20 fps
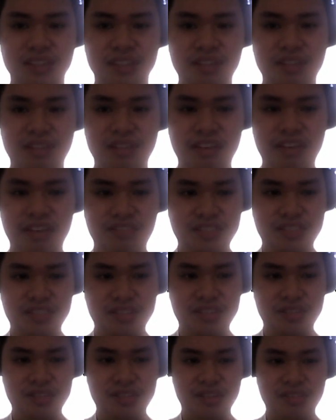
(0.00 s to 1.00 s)
You have
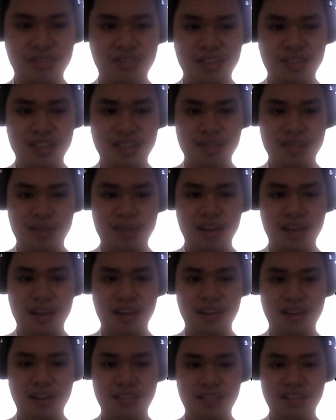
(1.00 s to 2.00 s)
to use the
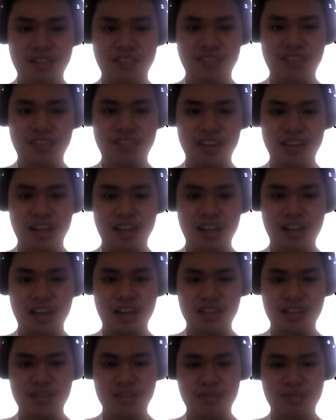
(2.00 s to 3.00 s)
spanning tree VLAN
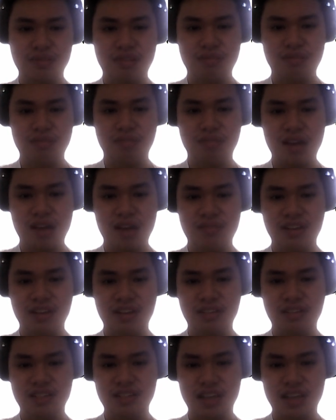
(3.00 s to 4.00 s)
X root primary
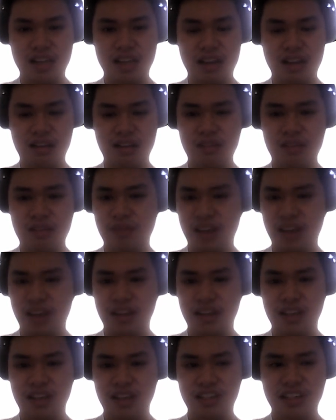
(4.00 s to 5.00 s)
or secondary
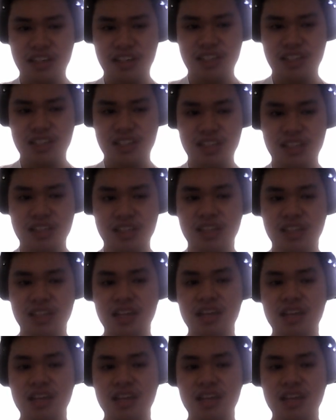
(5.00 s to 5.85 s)
command and change the